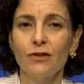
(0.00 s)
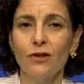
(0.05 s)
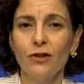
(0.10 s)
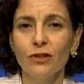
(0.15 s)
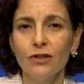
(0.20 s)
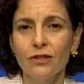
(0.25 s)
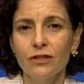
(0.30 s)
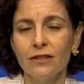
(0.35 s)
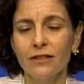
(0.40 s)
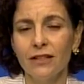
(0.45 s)

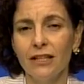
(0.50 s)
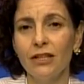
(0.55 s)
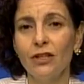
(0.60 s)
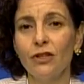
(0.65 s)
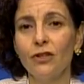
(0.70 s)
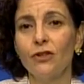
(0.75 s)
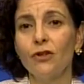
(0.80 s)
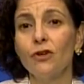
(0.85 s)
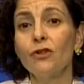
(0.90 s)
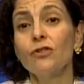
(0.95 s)
not in
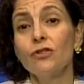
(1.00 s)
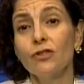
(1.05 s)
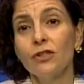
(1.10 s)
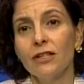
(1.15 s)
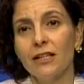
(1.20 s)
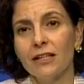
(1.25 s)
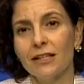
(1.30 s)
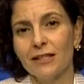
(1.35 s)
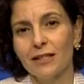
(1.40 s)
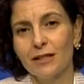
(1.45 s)

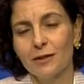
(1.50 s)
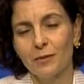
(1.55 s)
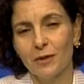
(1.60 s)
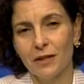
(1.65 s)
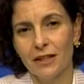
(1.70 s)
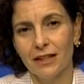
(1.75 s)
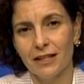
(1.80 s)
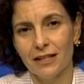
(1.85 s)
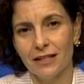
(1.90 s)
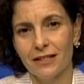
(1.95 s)
consonance
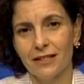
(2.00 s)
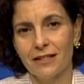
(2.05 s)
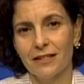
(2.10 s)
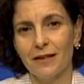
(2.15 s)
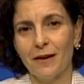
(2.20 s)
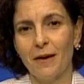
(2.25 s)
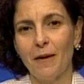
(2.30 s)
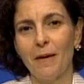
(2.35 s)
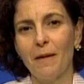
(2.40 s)
with this,